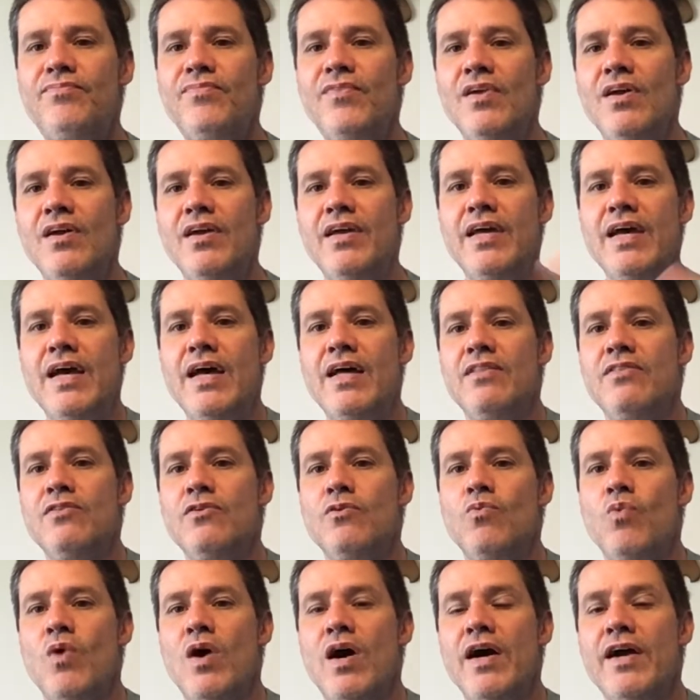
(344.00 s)
again, the
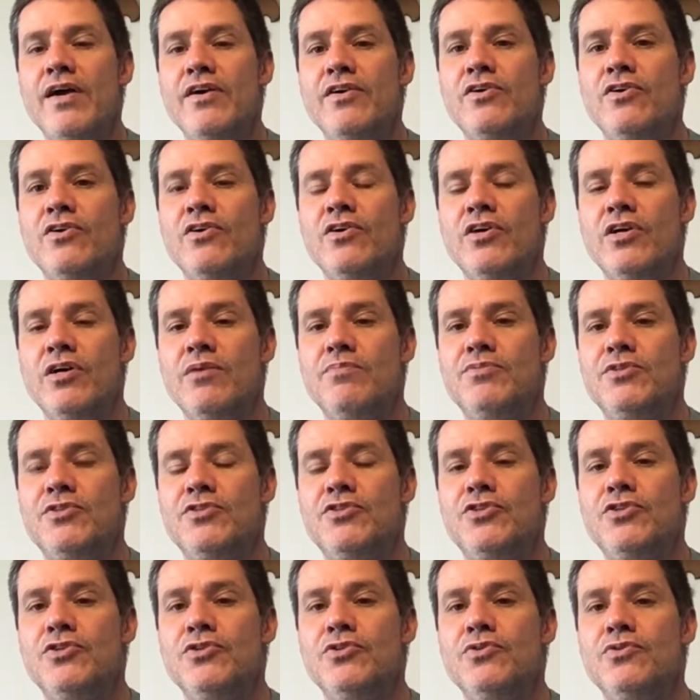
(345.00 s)
wired hook up
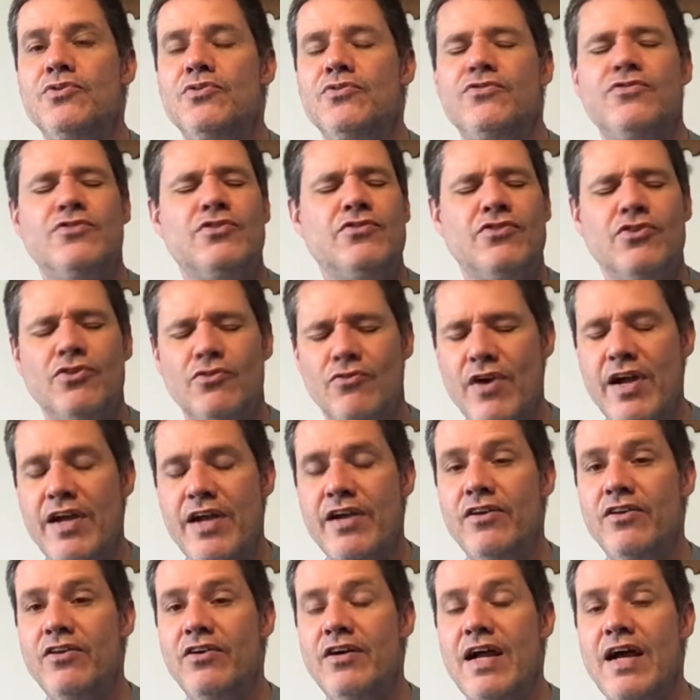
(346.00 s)
to
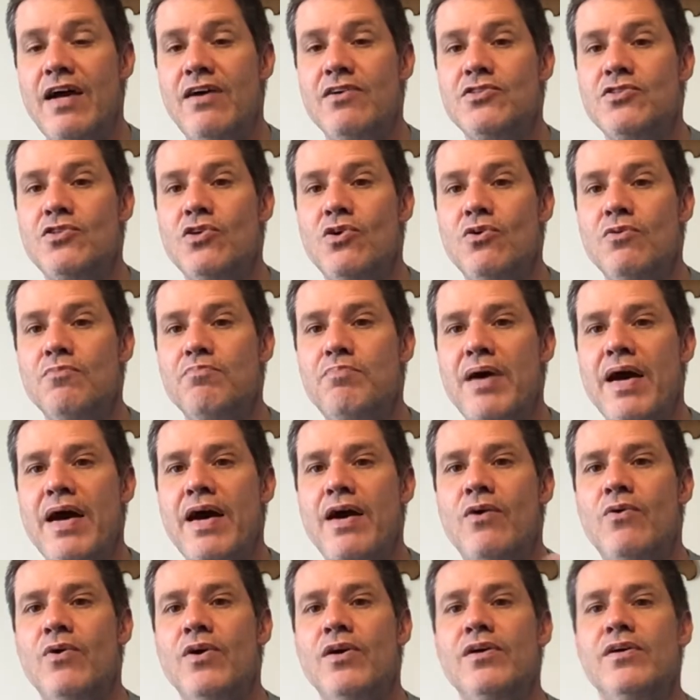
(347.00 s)
regular household
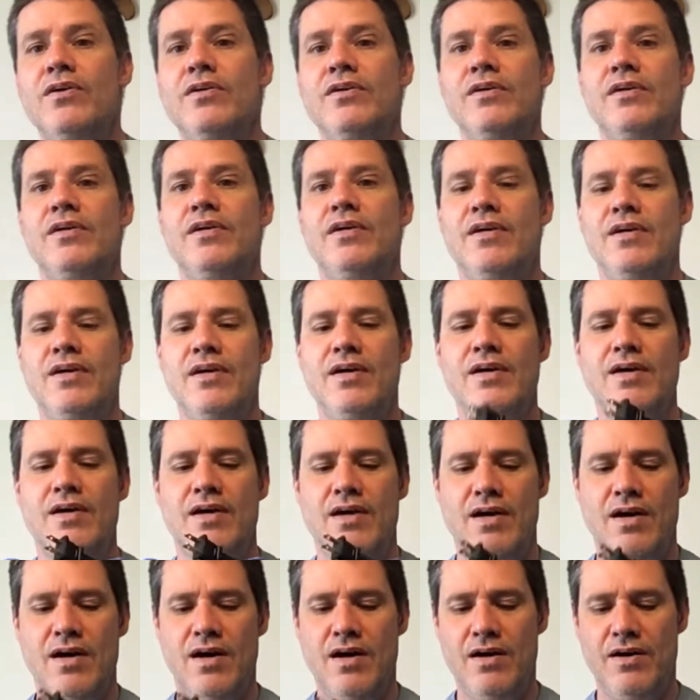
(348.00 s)
power.
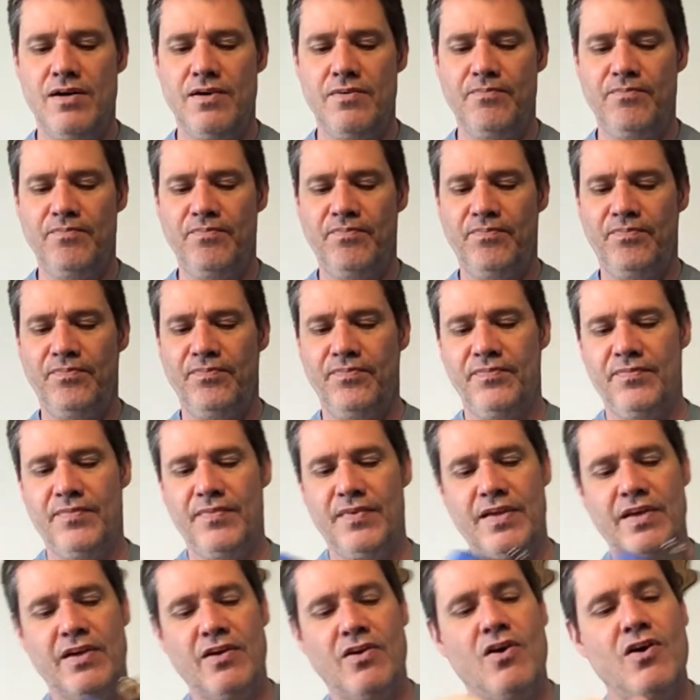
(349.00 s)

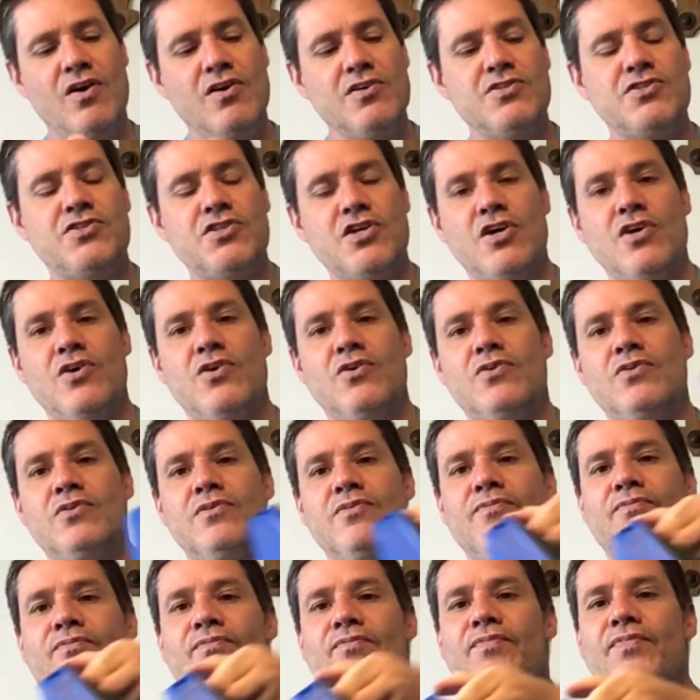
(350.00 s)
It also
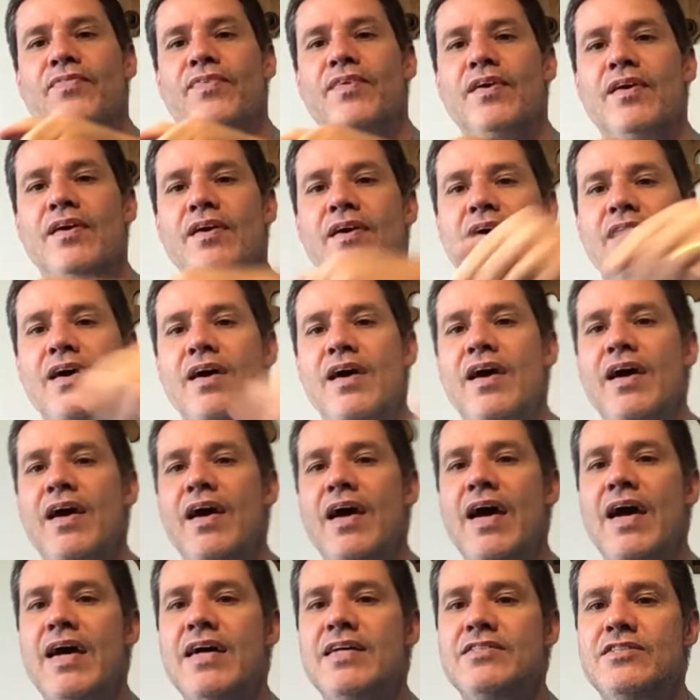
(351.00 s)

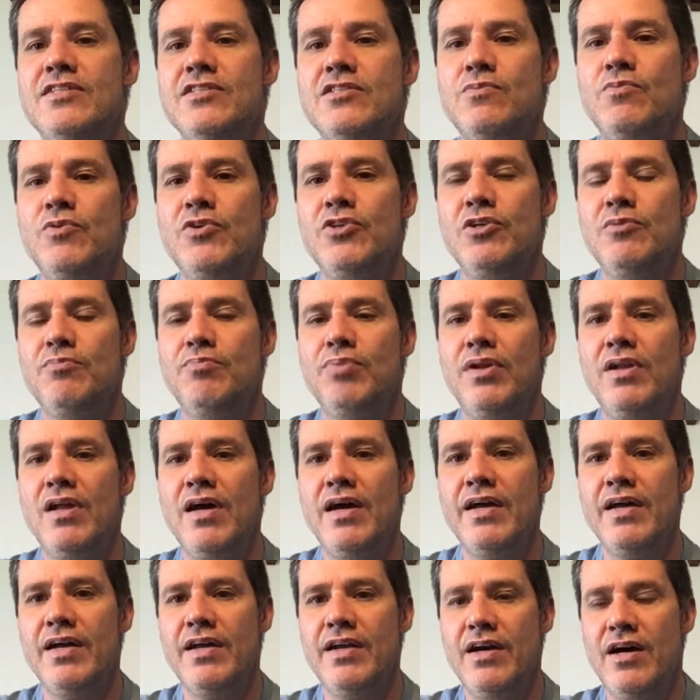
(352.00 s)
has this, when you
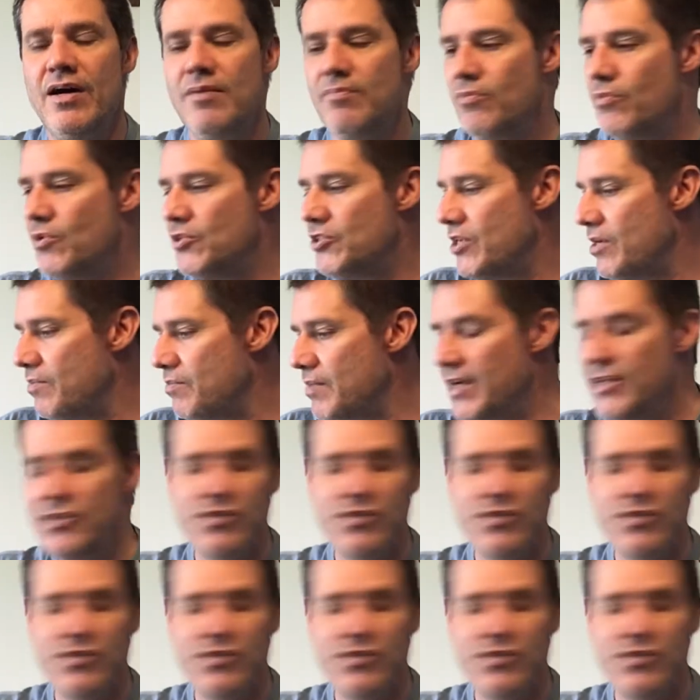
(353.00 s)
plug it up, which I might